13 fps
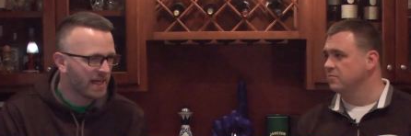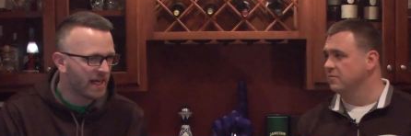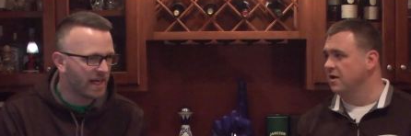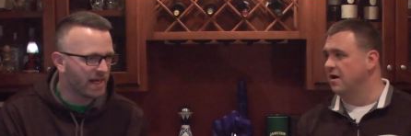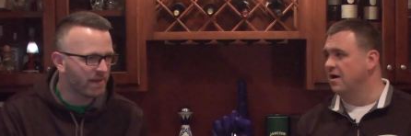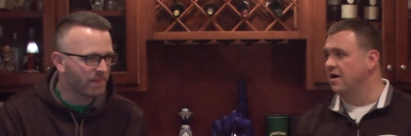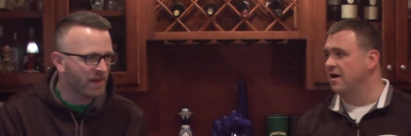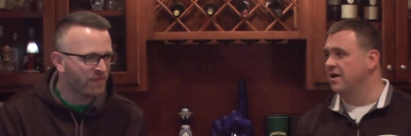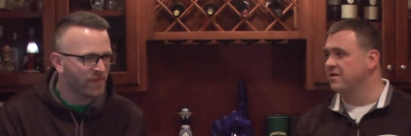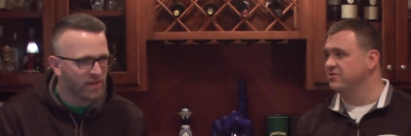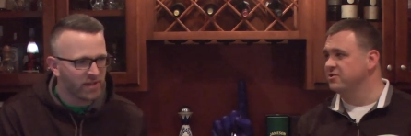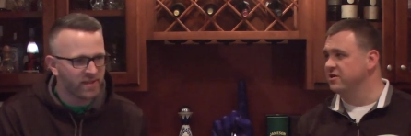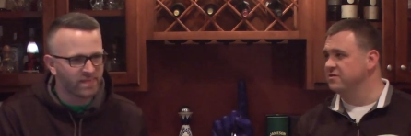
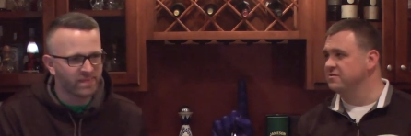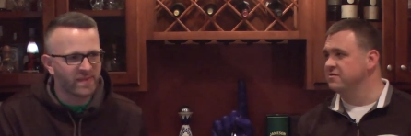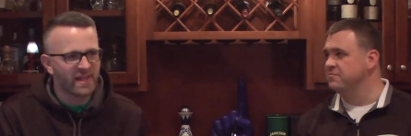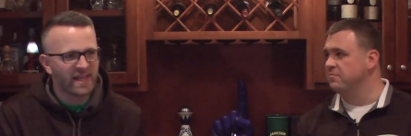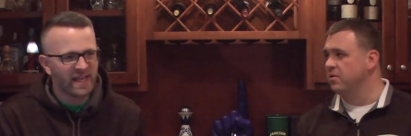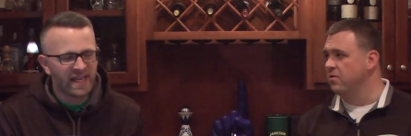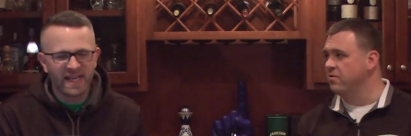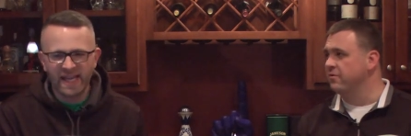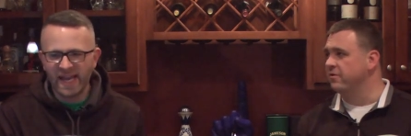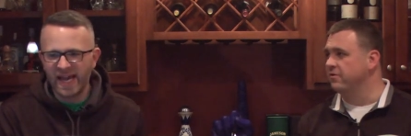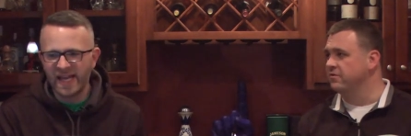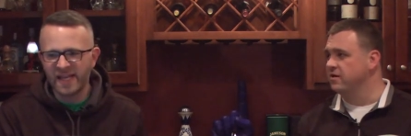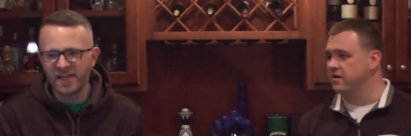Speaker 1: ah, I feel Jason
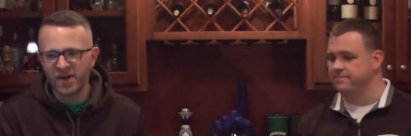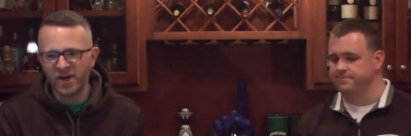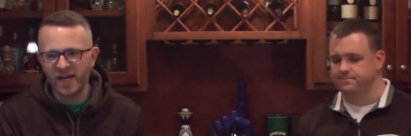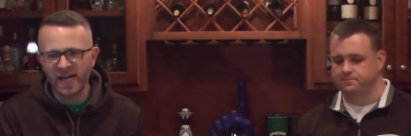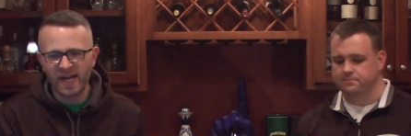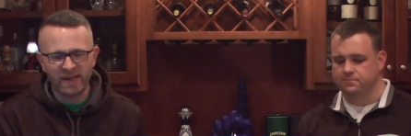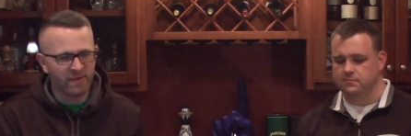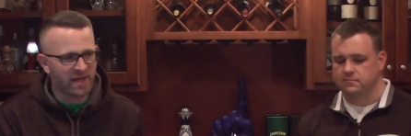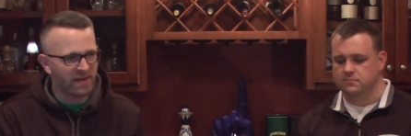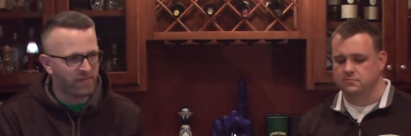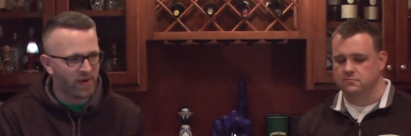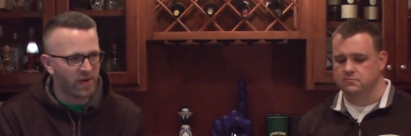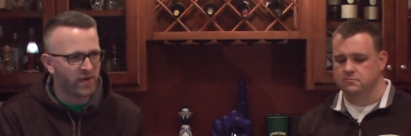Bourne. Yeah, okay. you know, I, I,
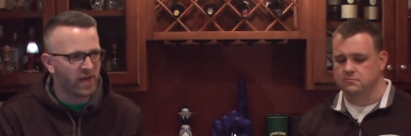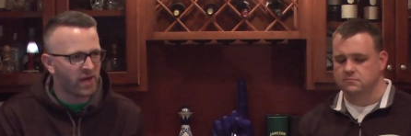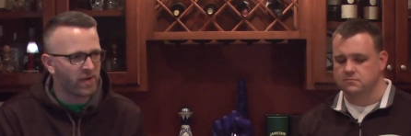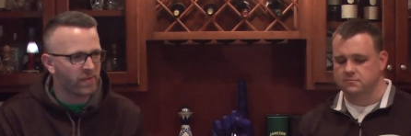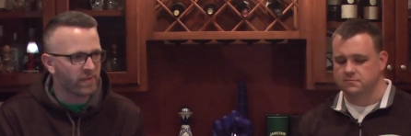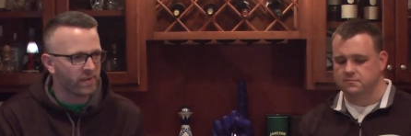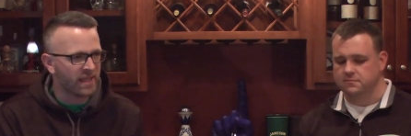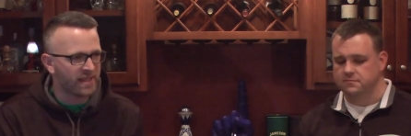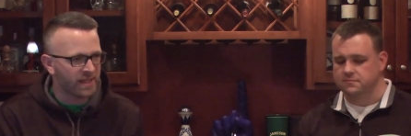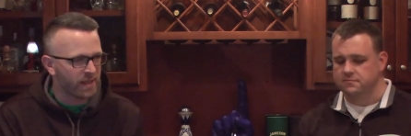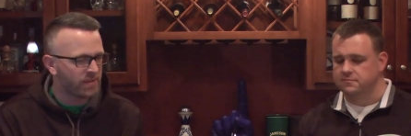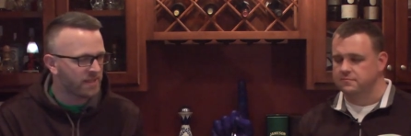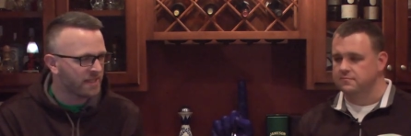when I found out
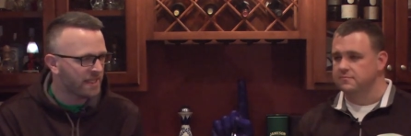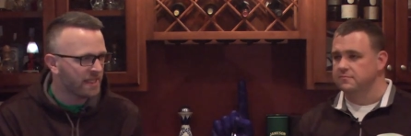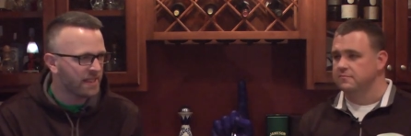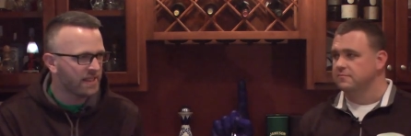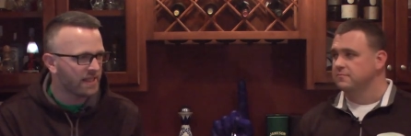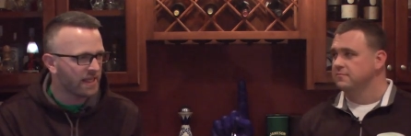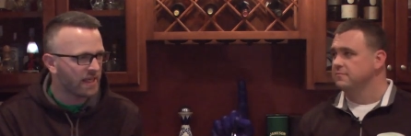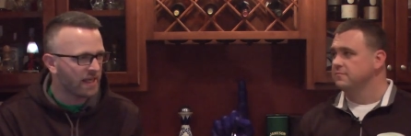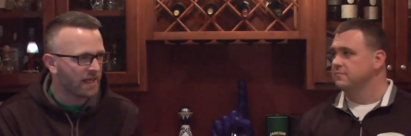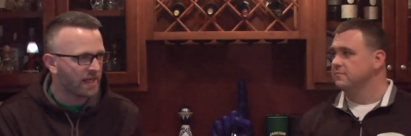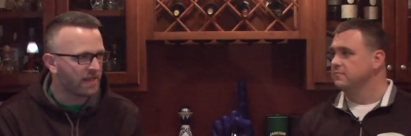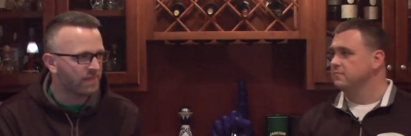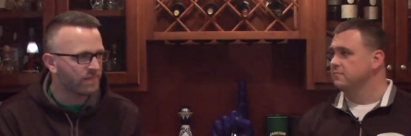he WD'd,
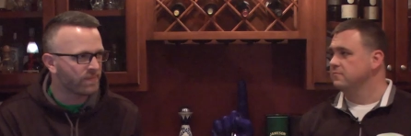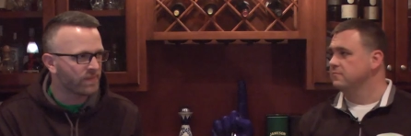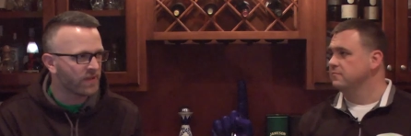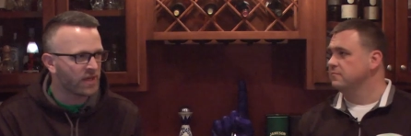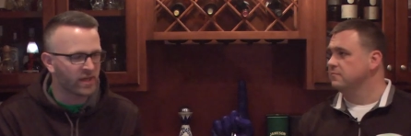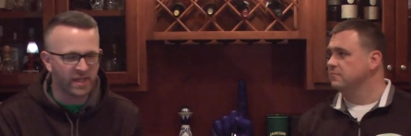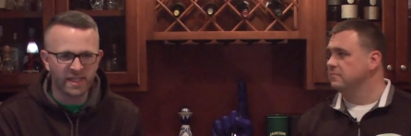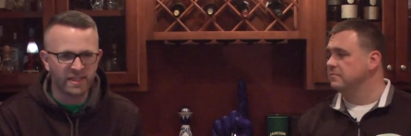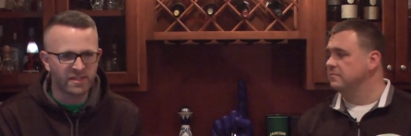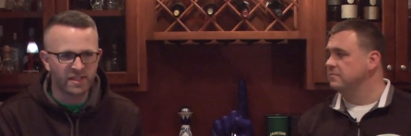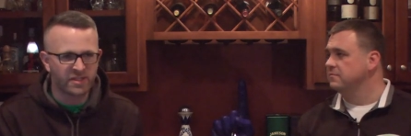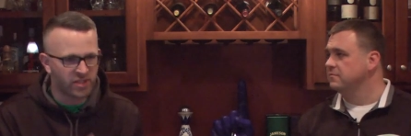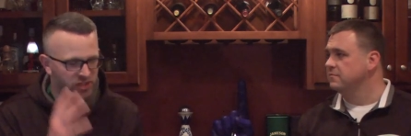um, you know,
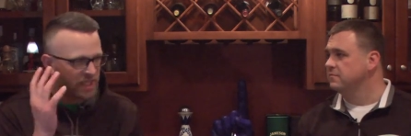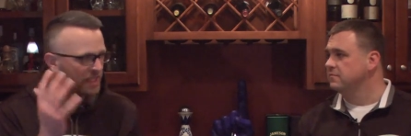it's, it just